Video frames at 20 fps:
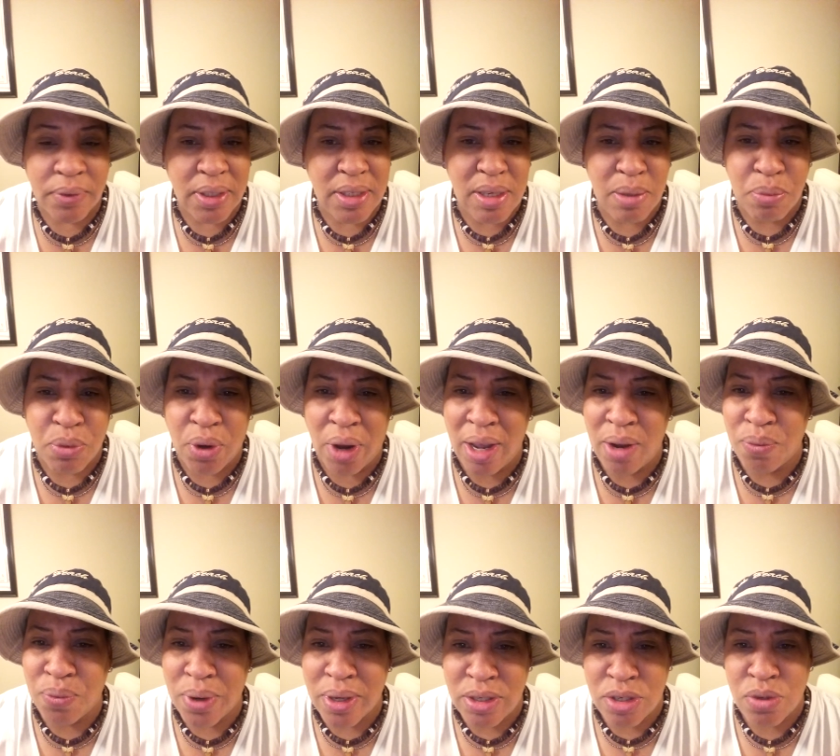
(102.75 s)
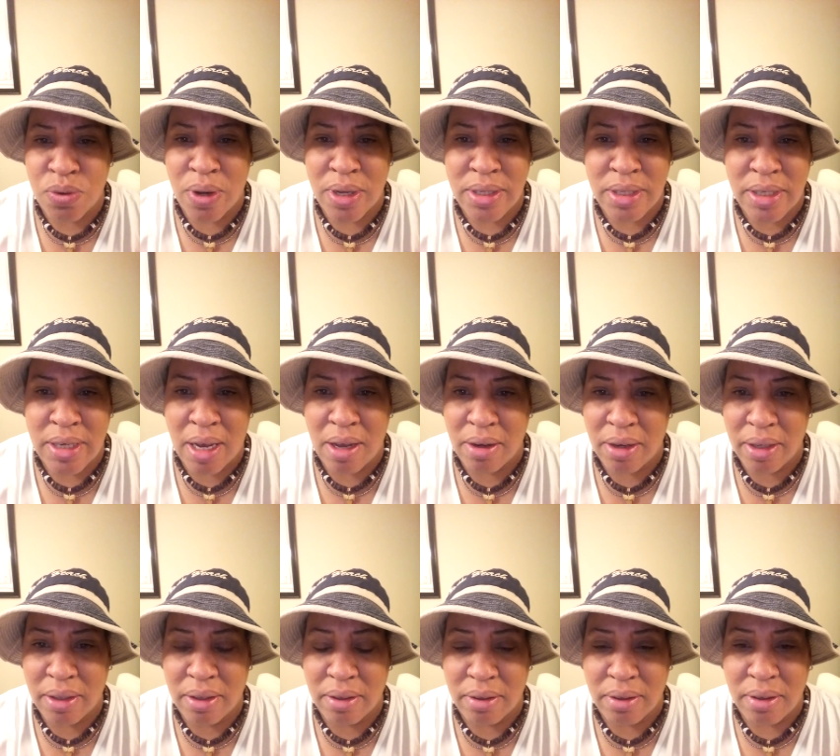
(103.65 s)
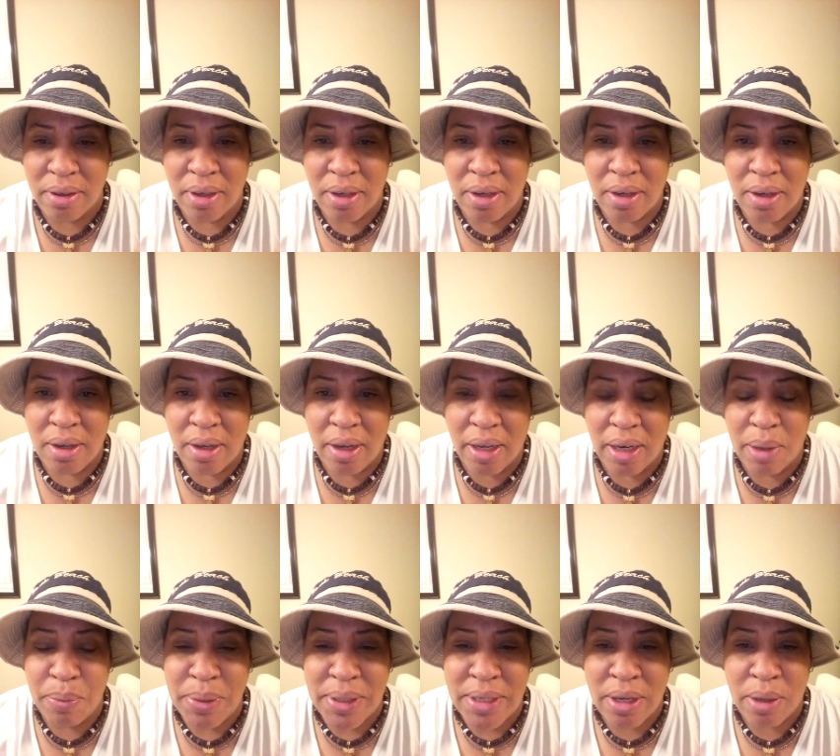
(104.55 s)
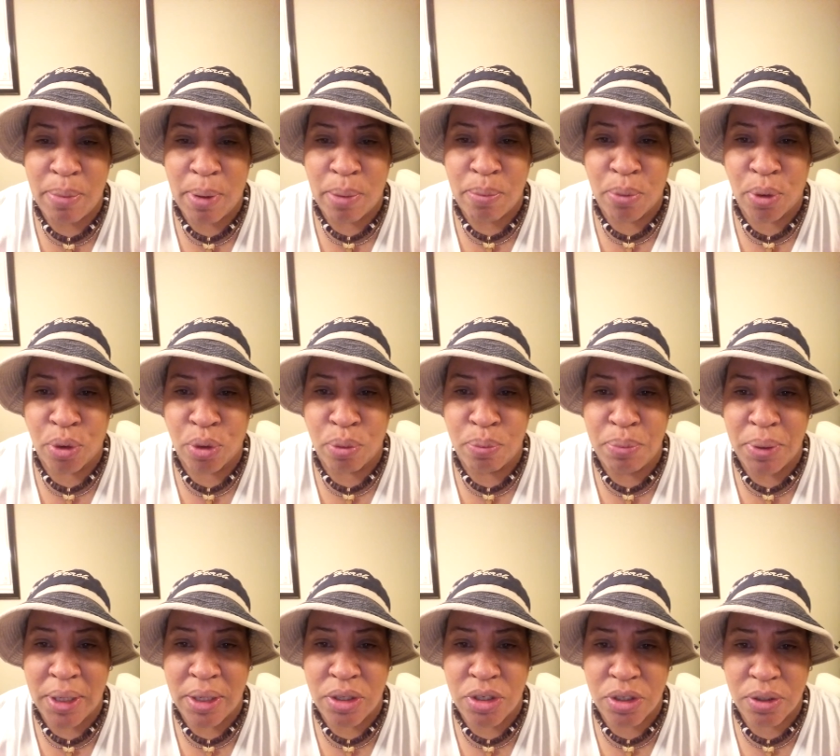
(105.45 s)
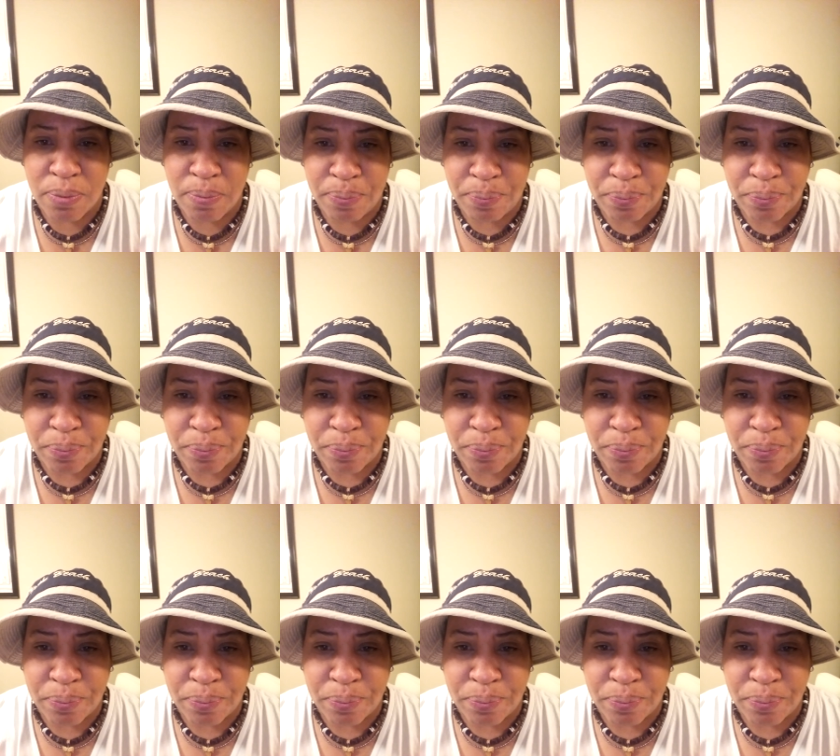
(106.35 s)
some great restaurants down at the, and let me tell you about Myrtle Beach.